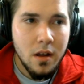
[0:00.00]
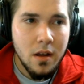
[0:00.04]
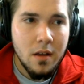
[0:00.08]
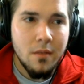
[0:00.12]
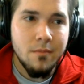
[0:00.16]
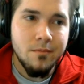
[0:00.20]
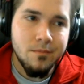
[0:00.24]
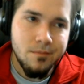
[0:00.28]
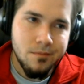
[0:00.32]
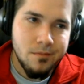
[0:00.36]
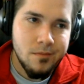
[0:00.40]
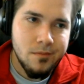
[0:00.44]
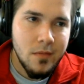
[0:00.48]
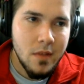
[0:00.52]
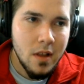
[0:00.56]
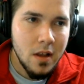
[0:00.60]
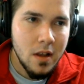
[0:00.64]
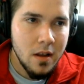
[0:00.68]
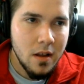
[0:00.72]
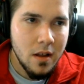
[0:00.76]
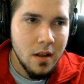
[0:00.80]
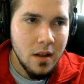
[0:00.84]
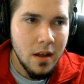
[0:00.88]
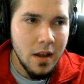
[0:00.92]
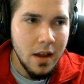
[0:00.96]

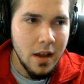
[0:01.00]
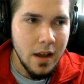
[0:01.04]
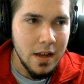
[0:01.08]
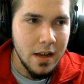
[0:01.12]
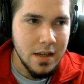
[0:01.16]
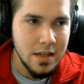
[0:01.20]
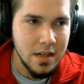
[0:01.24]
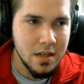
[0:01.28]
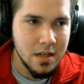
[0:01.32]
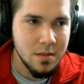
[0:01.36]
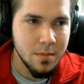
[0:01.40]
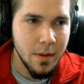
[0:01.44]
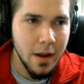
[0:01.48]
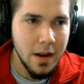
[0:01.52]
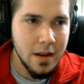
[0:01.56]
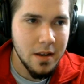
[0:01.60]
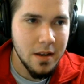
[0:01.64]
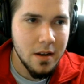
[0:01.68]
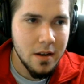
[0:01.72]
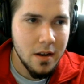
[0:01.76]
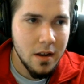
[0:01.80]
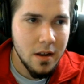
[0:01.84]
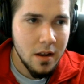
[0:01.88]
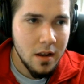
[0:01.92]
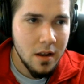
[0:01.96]
As
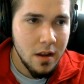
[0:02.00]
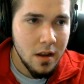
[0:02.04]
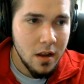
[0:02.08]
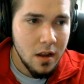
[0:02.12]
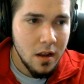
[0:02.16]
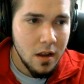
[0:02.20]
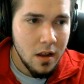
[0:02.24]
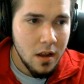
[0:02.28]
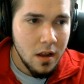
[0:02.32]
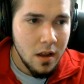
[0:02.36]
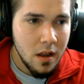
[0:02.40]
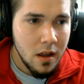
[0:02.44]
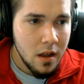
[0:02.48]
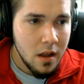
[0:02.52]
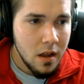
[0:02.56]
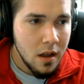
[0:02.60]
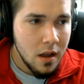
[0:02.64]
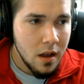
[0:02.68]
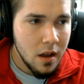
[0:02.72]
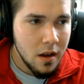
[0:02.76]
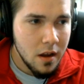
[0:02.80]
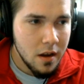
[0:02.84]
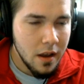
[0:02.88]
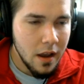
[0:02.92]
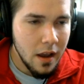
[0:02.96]
expected.
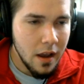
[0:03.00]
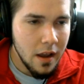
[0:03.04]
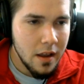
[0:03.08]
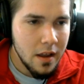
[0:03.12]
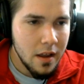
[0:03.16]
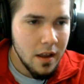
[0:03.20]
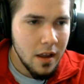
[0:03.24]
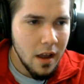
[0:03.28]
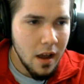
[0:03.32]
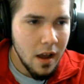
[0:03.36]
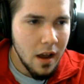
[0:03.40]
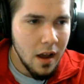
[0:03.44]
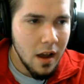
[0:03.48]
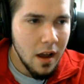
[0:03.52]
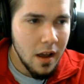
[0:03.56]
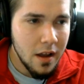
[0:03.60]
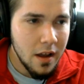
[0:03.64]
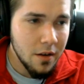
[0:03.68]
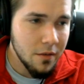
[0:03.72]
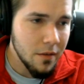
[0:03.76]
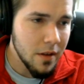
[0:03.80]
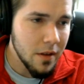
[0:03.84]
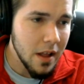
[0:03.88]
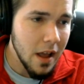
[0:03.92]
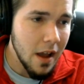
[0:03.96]
Okay, I
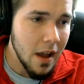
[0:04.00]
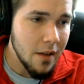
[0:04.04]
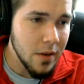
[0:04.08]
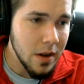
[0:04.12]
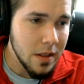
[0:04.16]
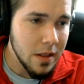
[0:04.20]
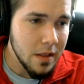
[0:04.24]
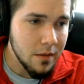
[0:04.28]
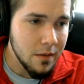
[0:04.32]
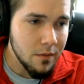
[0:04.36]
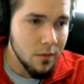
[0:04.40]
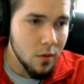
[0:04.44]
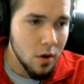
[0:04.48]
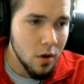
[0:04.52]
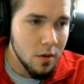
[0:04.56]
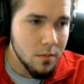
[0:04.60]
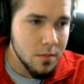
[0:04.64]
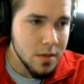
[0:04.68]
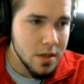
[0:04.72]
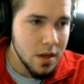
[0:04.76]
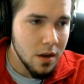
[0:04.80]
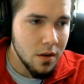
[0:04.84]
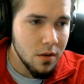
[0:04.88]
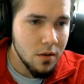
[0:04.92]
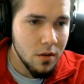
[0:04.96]
don't really have anything for him,
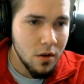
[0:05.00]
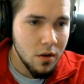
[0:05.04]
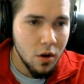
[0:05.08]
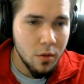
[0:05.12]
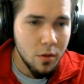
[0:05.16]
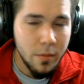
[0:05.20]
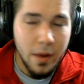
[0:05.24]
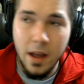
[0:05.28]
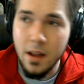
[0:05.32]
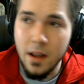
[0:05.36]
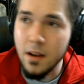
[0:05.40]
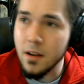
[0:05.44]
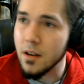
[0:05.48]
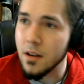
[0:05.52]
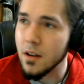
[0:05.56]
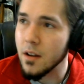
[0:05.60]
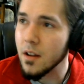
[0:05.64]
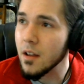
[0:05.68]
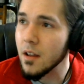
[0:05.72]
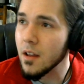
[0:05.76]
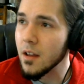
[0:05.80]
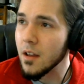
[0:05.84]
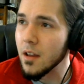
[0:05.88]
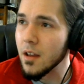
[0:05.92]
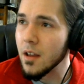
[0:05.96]
so Golbat.
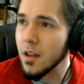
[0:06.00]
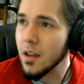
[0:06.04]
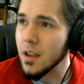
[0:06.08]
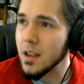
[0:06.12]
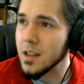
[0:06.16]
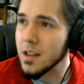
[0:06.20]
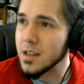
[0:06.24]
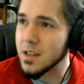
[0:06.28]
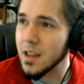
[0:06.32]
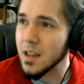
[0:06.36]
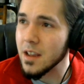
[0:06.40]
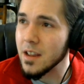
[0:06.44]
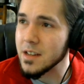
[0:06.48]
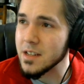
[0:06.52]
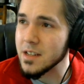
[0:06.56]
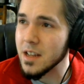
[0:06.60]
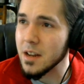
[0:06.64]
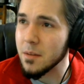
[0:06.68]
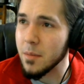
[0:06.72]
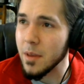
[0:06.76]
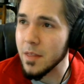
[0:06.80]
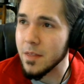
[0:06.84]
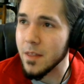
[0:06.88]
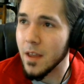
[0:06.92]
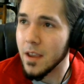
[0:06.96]
He's
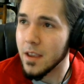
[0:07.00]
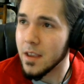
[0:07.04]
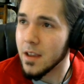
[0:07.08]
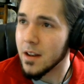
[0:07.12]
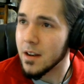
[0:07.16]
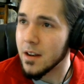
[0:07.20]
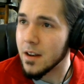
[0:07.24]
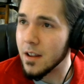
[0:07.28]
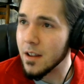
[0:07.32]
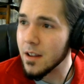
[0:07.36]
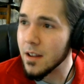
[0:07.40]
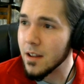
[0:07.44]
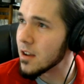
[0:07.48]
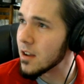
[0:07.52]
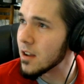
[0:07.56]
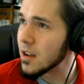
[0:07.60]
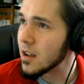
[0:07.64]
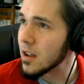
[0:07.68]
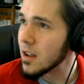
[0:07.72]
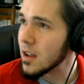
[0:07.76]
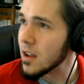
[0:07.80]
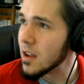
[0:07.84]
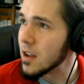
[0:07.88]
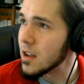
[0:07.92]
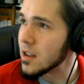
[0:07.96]
gonna be thinking.
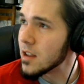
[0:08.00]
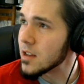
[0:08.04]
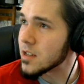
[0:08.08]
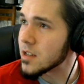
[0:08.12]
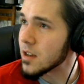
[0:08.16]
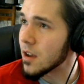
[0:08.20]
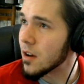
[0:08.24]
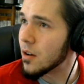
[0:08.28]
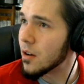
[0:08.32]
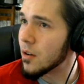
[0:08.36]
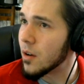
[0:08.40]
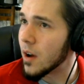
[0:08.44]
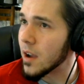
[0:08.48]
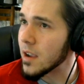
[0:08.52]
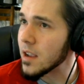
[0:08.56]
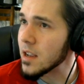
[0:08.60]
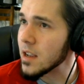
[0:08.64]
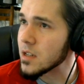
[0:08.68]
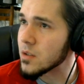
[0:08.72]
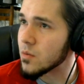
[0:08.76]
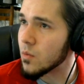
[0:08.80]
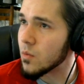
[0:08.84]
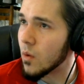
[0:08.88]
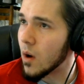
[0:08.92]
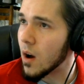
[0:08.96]
So I
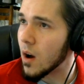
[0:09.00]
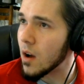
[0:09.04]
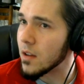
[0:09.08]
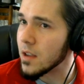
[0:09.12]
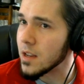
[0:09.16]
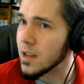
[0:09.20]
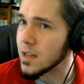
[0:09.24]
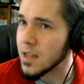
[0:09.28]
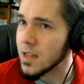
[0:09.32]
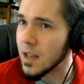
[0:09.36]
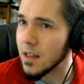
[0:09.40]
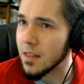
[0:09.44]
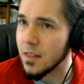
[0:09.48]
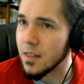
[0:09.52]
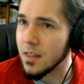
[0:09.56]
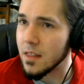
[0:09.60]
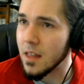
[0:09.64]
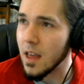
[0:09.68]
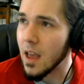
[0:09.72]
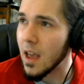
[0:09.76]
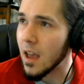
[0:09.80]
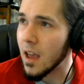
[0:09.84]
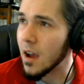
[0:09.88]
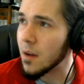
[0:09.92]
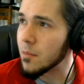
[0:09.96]
guess while he's at
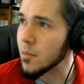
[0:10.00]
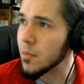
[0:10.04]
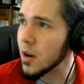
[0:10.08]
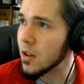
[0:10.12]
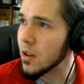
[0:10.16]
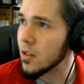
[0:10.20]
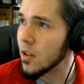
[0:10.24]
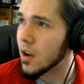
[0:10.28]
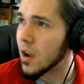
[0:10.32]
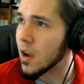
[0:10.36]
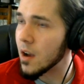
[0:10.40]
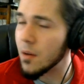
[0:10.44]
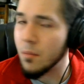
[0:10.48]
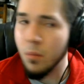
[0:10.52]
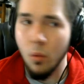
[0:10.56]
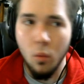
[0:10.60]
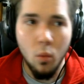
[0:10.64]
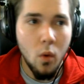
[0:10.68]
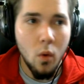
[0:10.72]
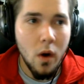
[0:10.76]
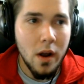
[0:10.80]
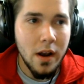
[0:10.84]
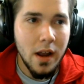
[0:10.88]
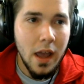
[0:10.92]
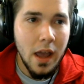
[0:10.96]
that, I'm gonna look up
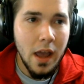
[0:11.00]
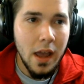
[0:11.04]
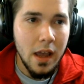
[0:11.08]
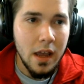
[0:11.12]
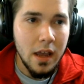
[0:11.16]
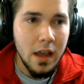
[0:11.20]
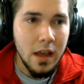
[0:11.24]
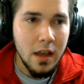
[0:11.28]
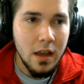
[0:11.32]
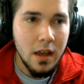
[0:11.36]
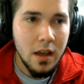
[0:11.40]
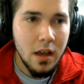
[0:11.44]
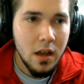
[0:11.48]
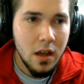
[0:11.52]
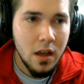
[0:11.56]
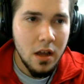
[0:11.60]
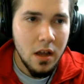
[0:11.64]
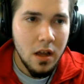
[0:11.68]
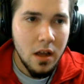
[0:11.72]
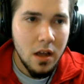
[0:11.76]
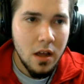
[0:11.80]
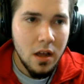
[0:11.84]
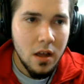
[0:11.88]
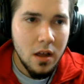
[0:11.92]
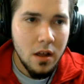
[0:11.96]
what I
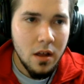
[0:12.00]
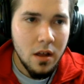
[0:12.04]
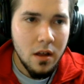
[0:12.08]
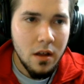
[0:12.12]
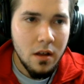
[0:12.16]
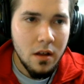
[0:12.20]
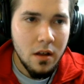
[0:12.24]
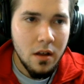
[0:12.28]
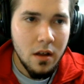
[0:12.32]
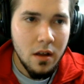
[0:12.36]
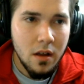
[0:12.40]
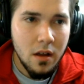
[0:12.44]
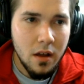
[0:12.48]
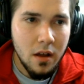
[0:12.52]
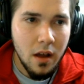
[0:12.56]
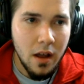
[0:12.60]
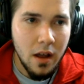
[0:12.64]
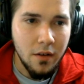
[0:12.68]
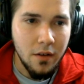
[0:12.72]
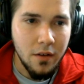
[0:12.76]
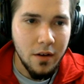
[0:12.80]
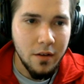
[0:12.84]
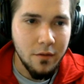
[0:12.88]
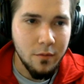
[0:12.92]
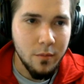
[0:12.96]

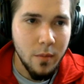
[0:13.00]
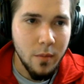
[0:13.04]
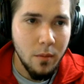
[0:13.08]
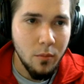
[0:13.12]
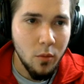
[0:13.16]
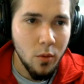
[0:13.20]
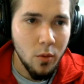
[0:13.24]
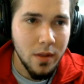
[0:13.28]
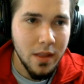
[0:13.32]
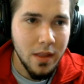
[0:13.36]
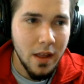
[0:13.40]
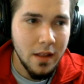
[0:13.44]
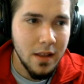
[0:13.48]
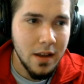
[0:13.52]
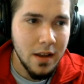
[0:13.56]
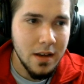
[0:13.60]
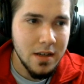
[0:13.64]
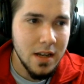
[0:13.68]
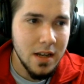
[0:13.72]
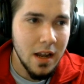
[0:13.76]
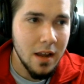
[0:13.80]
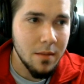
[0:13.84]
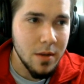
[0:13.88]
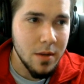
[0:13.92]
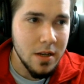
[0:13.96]
don't even remember what that thing's
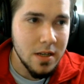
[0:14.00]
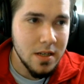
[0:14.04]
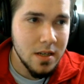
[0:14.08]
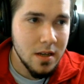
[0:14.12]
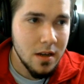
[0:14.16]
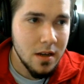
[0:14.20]
name is.